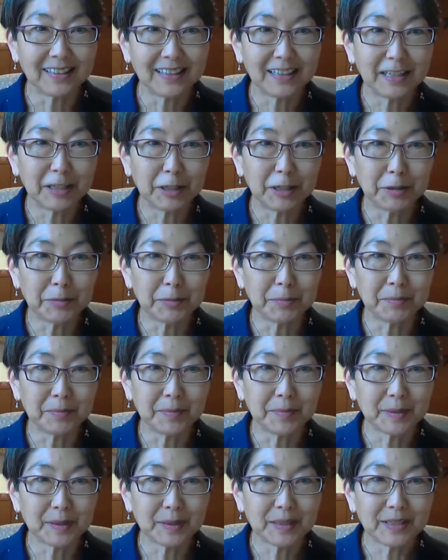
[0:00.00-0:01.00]
Um,
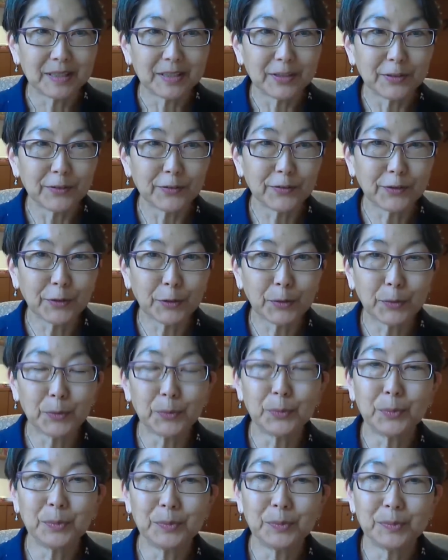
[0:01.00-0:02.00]
so